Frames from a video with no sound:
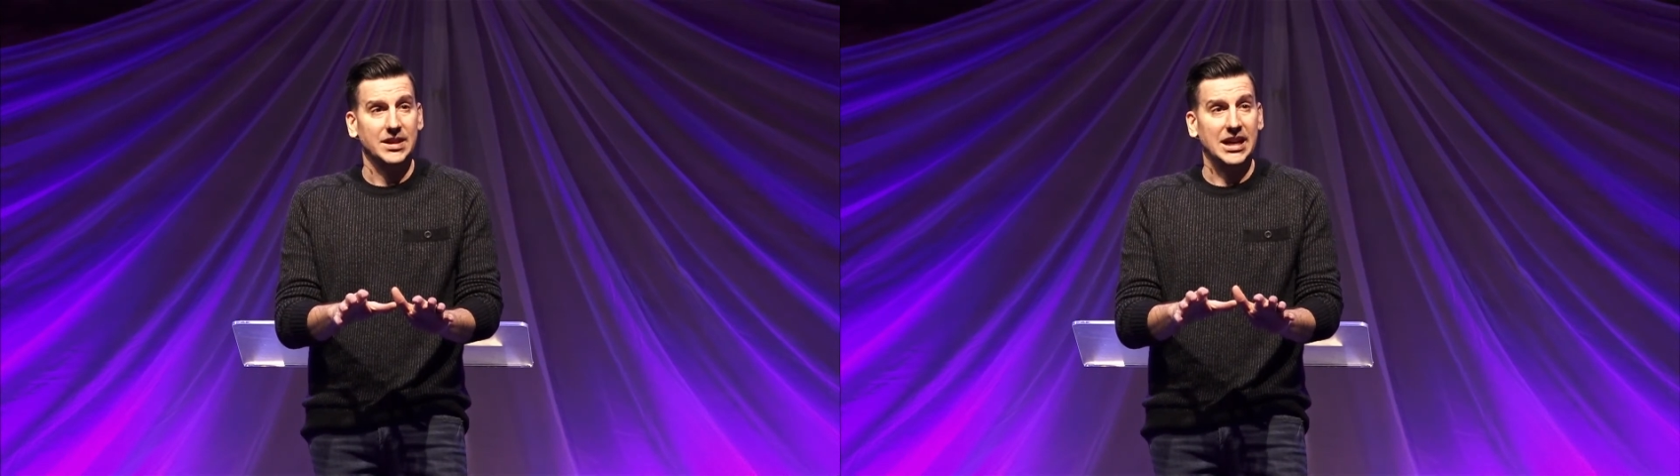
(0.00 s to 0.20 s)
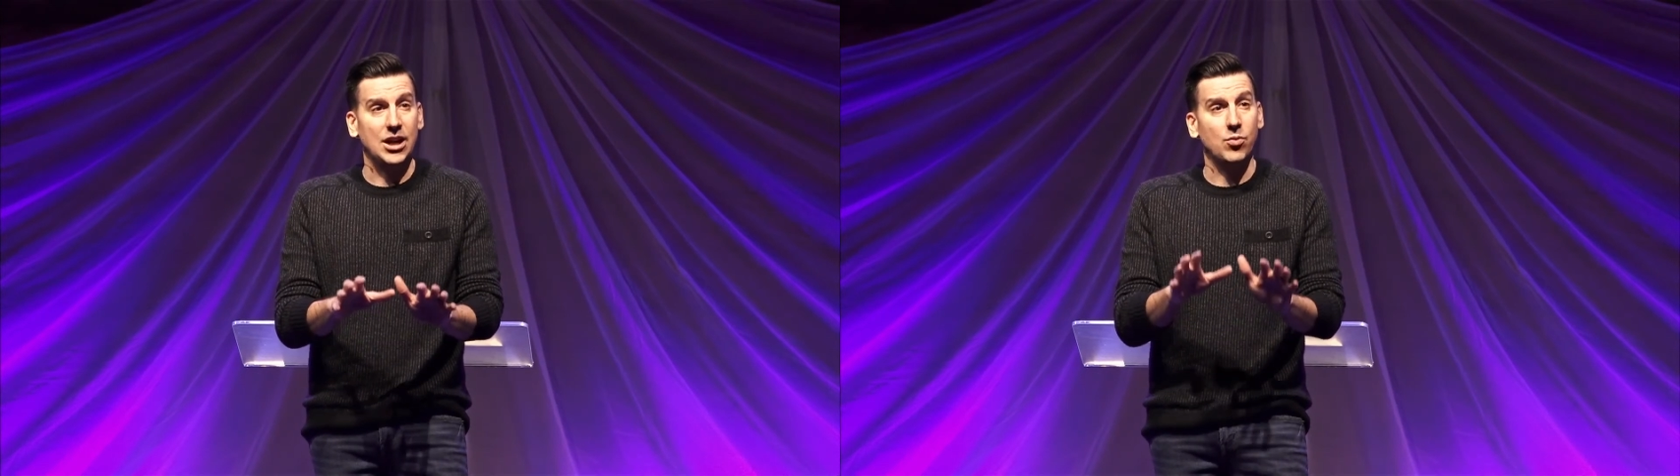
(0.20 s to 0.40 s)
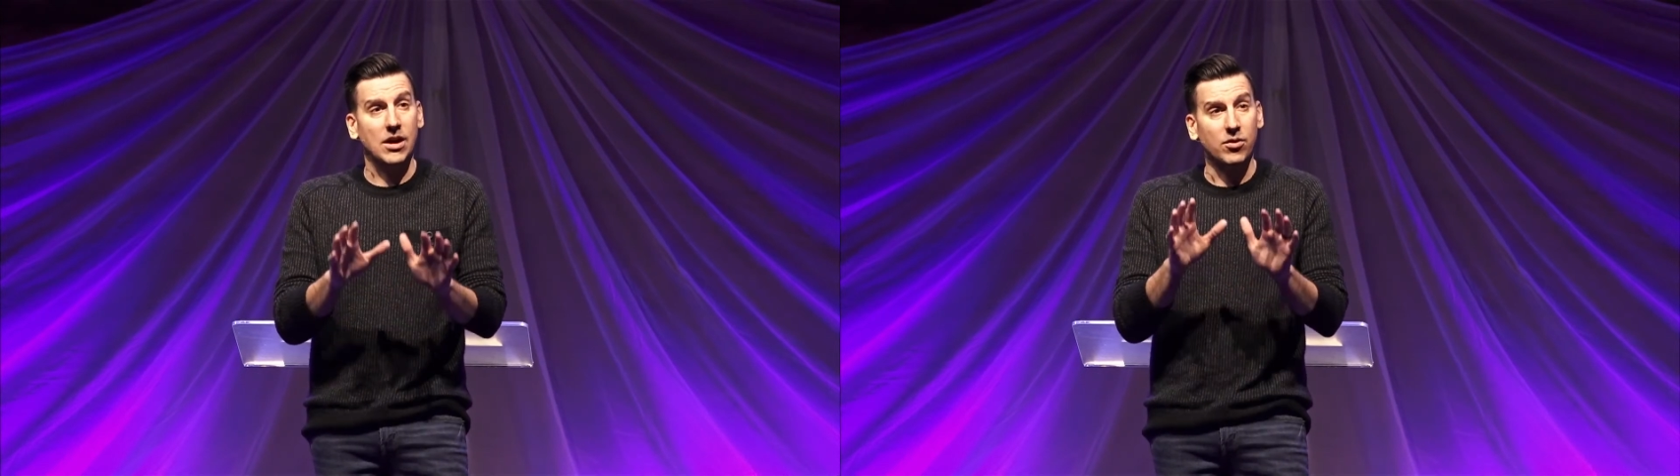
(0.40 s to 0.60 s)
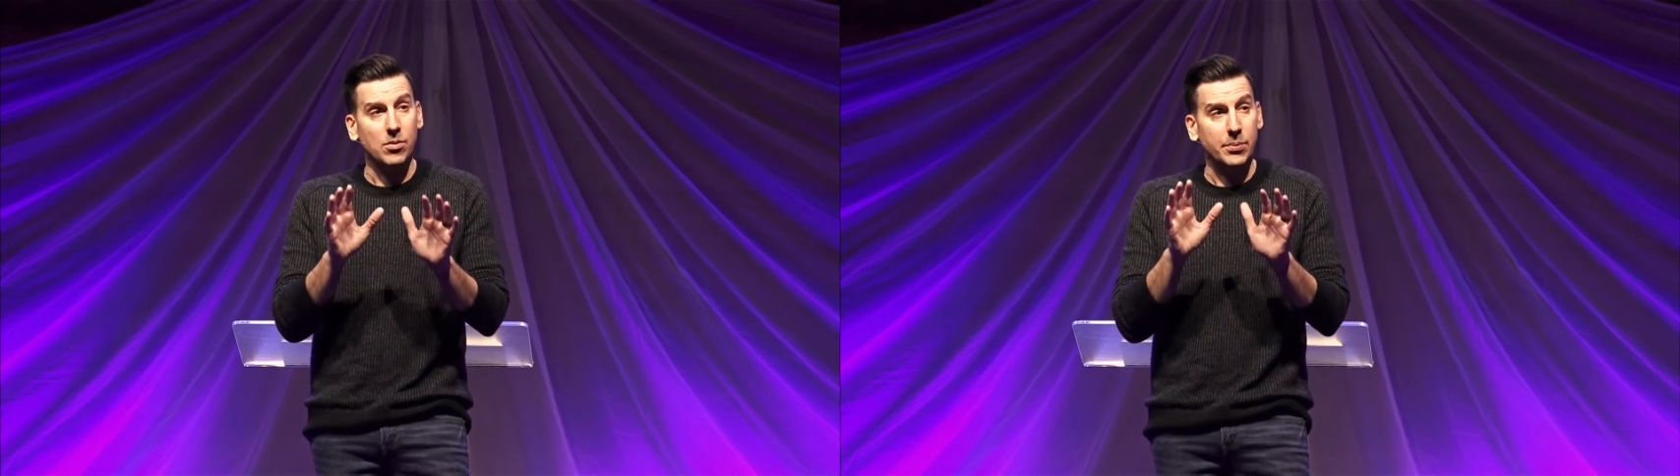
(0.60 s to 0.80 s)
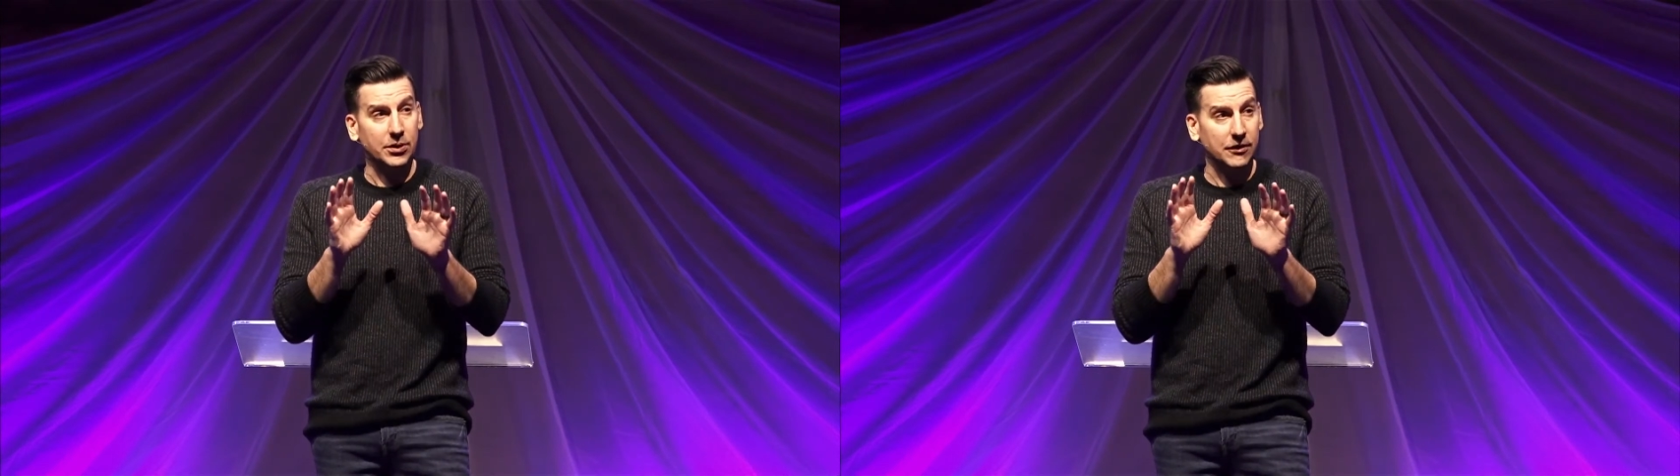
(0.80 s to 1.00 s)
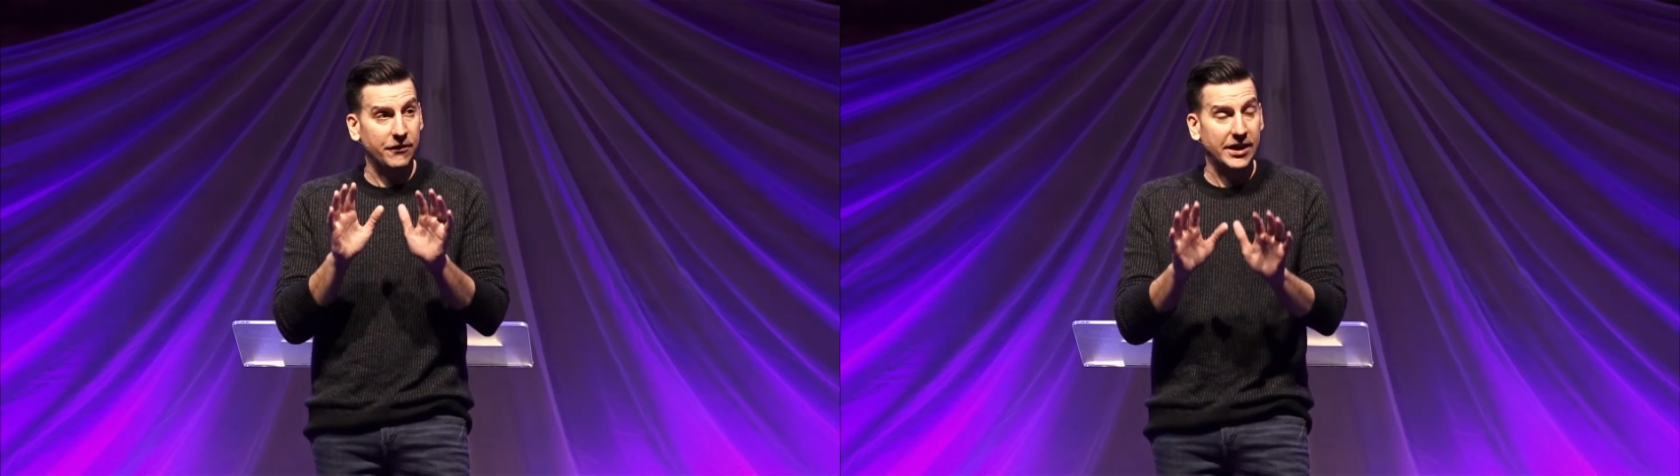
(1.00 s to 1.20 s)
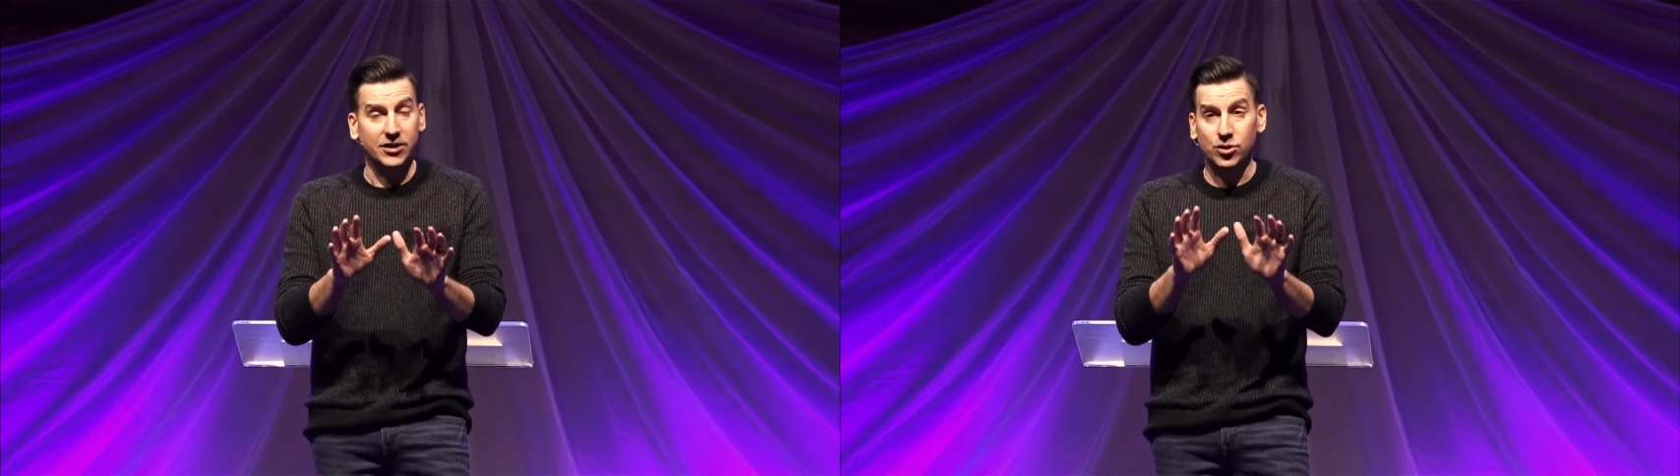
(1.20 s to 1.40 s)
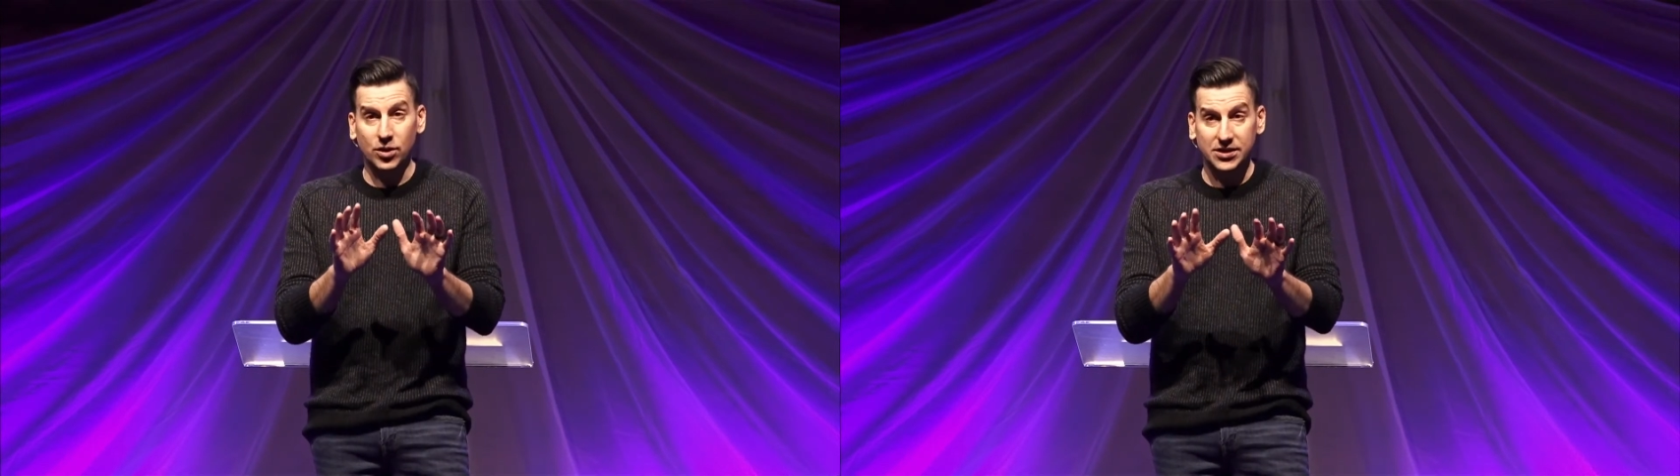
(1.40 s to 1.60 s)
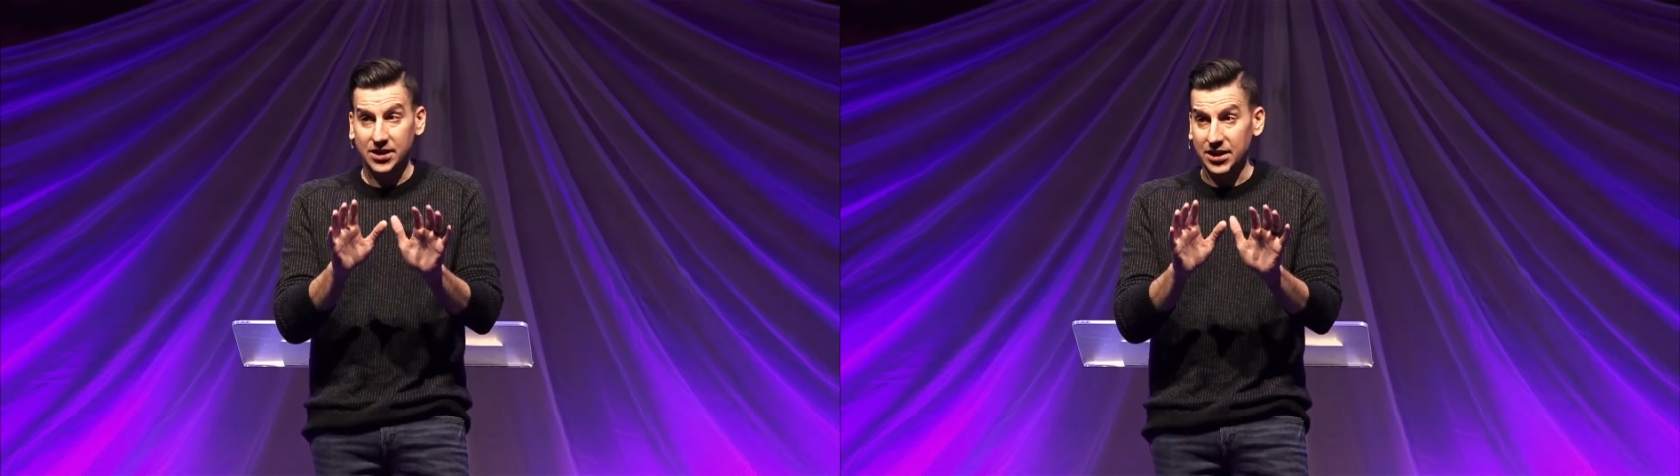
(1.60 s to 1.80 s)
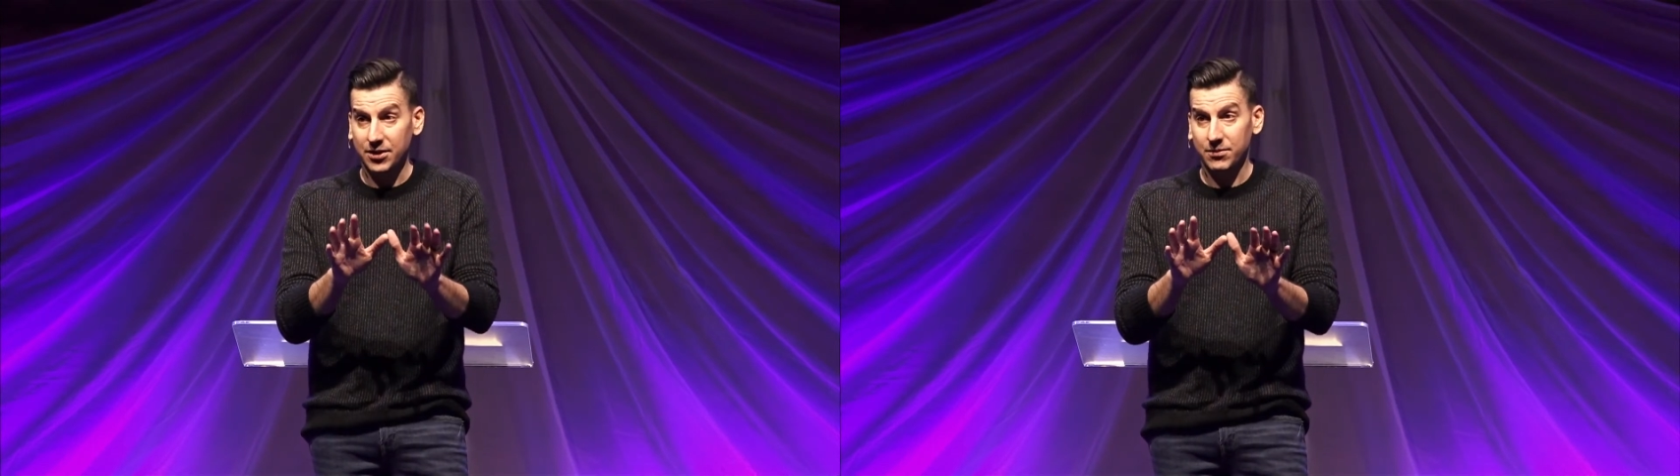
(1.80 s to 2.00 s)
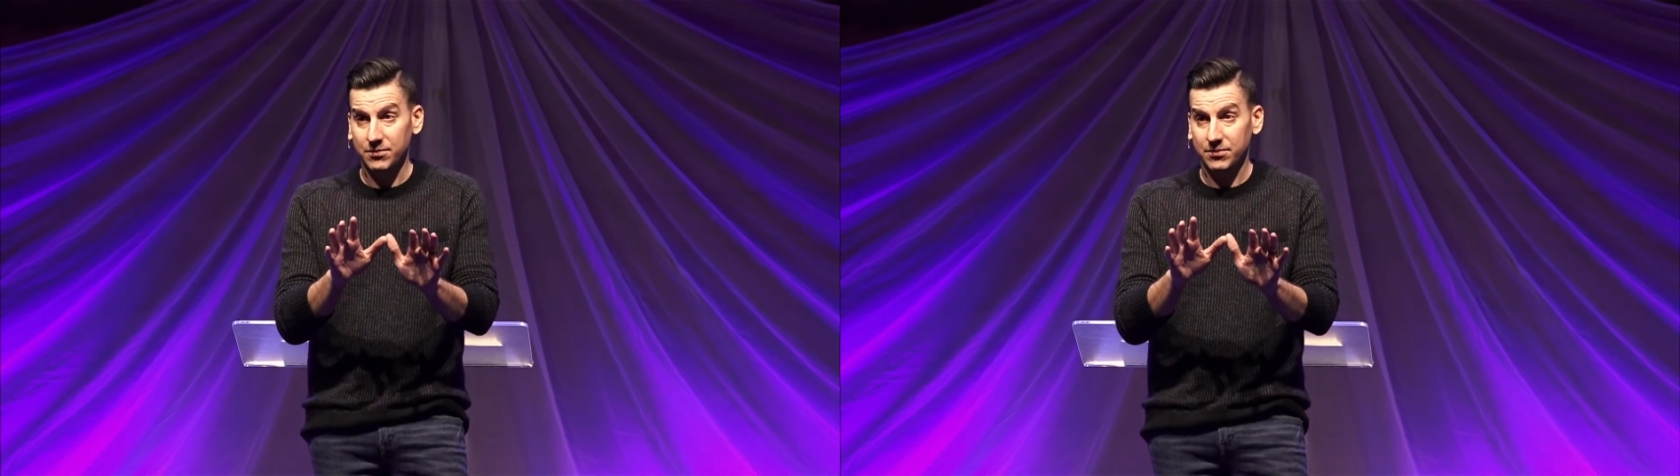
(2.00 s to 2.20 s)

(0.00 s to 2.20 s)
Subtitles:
And whoever will put their faith and trust in him,